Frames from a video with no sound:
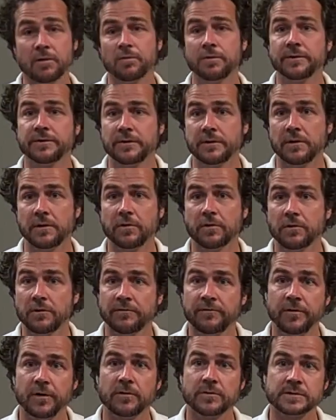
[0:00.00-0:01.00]
with the local
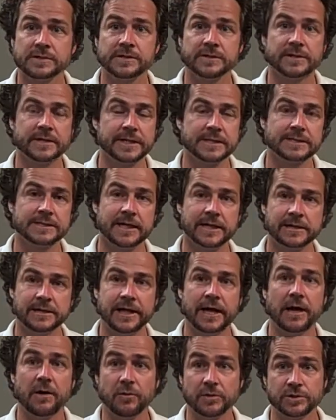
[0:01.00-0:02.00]
folks and things like
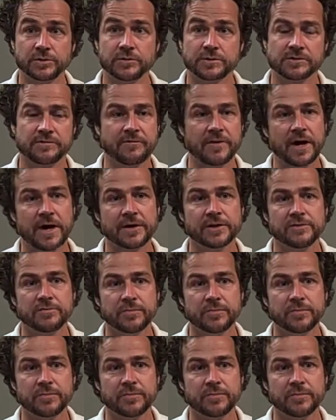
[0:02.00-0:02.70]
that, which was a value.